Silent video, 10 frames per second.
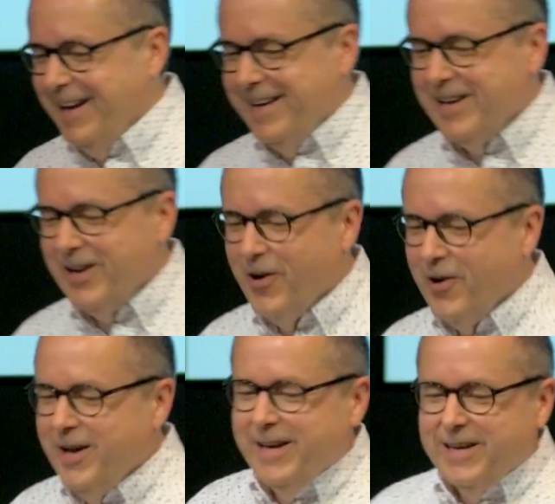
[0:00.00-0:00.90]

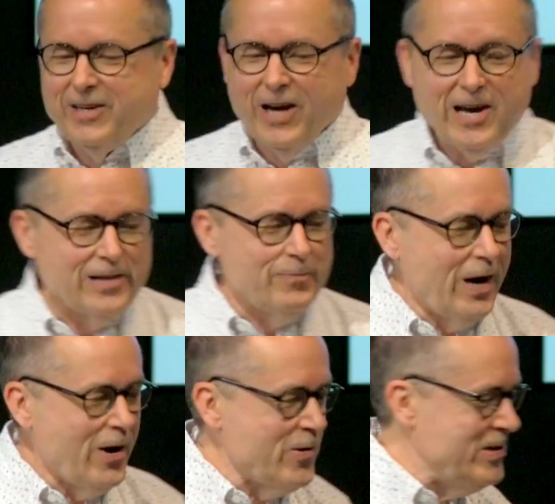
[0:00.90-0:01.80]
God will
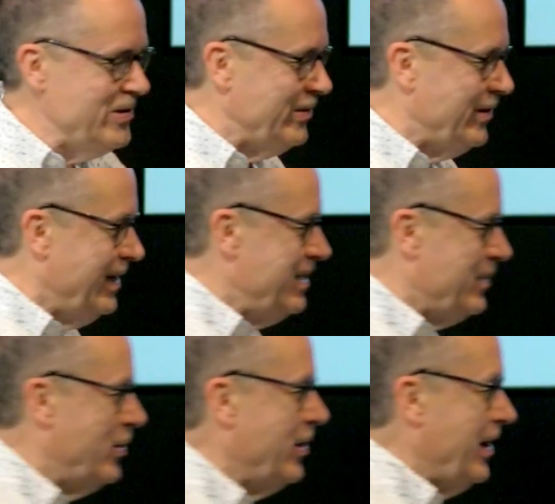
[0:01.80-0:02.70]
empower you to
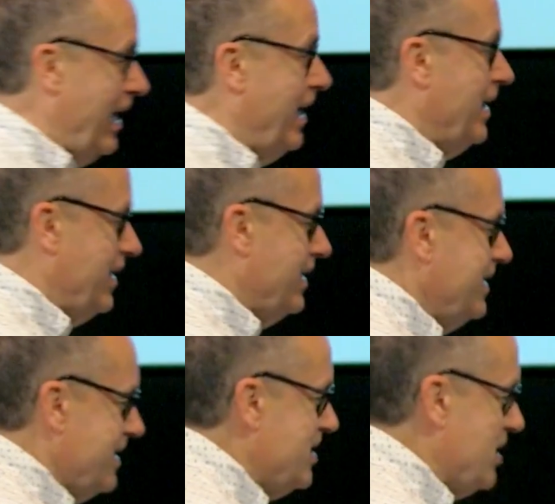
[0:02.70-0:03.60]
put an end
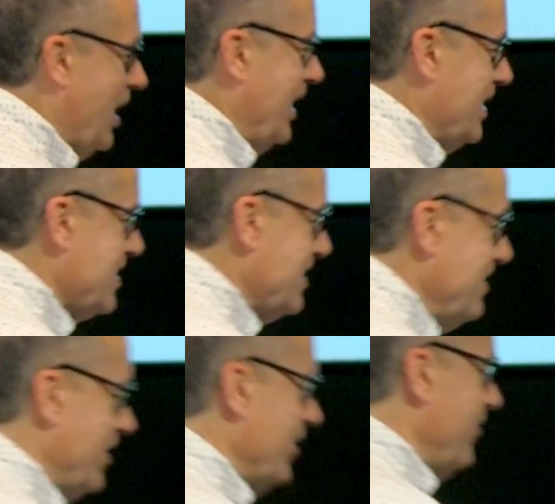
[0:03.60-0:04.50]
to giants
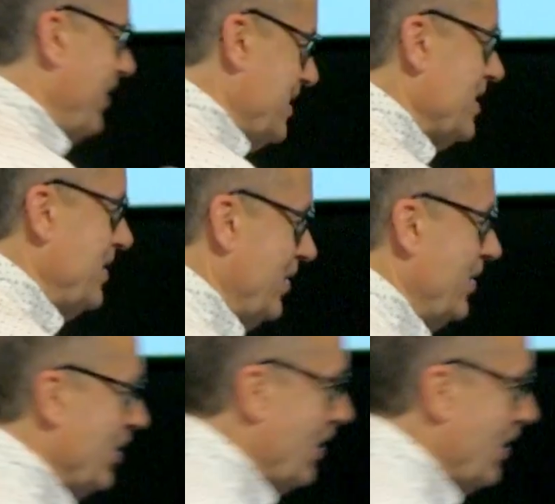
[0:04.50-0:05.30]
that are facing you in your